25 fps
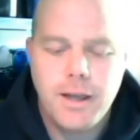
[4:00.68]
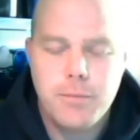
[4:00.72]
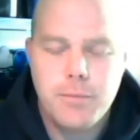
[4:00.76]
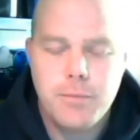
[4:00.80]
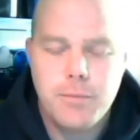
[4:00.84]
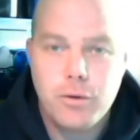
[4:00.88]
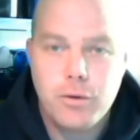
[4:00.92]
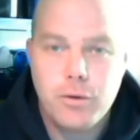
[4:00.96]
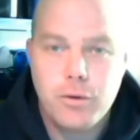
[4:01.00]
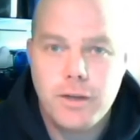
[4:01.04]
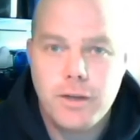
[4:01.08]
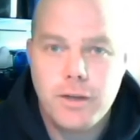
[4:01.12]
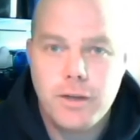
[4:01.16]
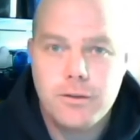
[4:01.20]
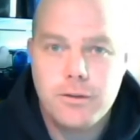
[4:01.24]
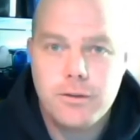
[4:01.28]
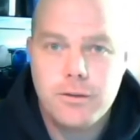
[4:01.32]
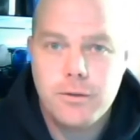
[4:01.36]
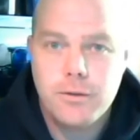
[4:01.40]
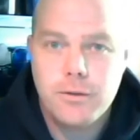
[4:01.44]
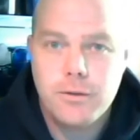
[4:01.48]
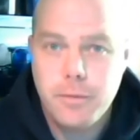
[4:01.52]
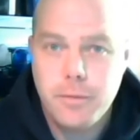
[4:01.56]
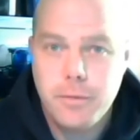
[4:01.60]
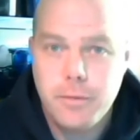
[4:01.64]
project of
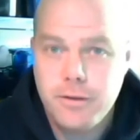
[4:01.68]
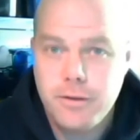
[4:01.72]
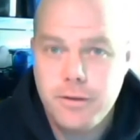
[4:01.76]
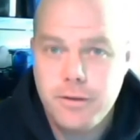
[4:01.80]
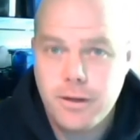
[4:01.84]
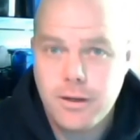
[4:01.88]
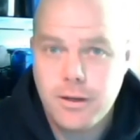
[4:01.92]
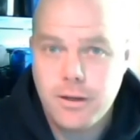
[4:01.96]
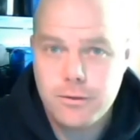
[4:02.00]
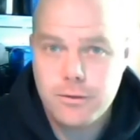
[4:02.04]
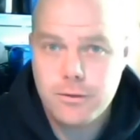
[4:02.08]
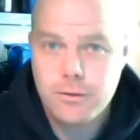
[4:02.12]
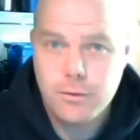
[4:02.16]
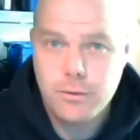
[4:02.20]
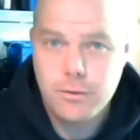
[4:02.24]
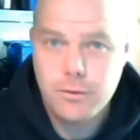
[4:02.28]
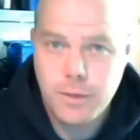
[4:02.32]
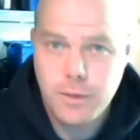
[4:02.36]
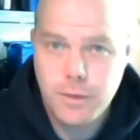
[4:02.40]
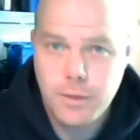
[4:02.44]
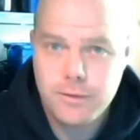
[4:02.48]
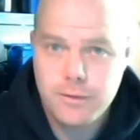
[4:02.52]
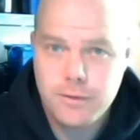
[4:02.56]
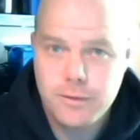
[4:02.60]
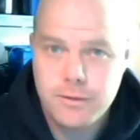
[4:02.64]
Community Arts
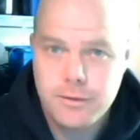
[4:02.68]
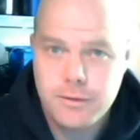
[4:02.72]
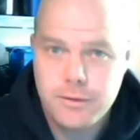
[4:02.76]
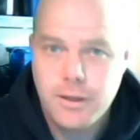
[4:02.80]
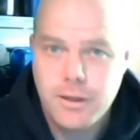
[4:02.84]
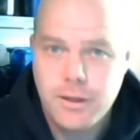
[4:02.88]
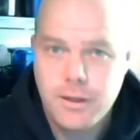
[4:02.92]
Northwest,